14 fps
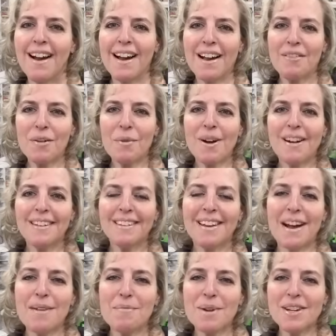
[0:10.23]
Hi everyone,
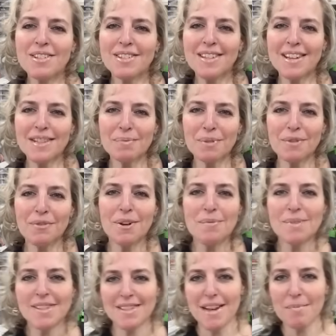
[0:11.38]
I'm Rachel Tessman from
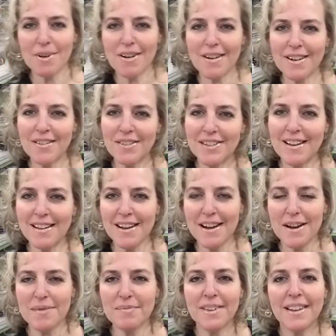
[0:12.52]

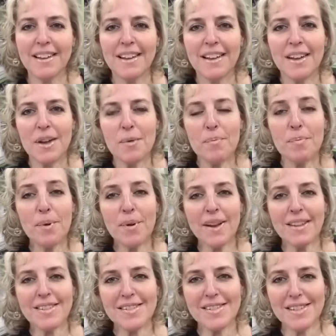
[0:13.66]
StampYourArtOut.com. Boy,
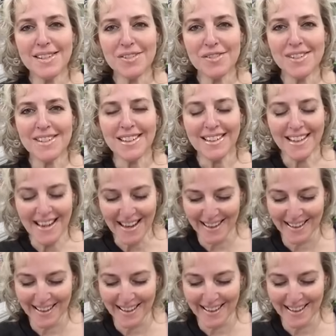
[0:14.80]
this is interesting.